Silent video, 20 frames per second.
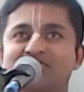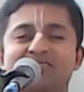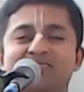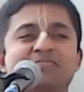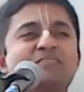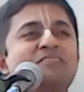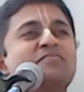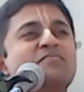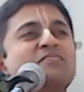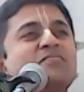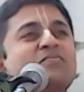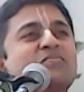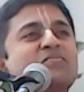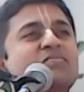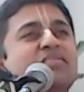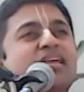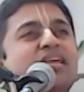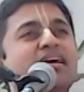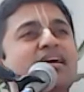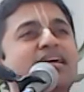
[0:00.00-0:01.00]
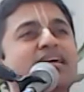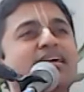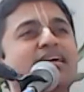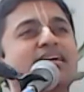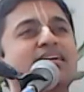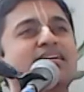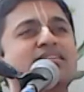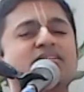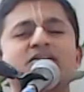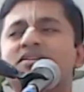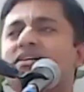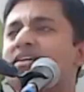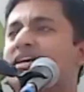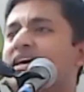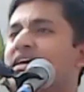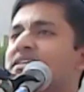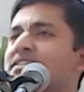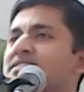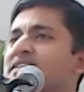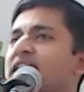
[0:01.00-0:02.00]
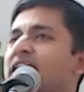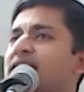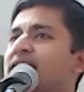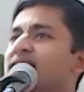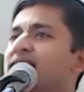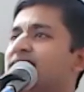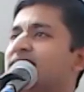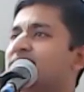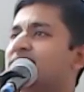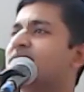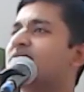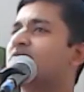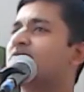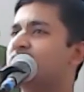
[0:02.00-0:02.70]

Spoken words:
So the kings had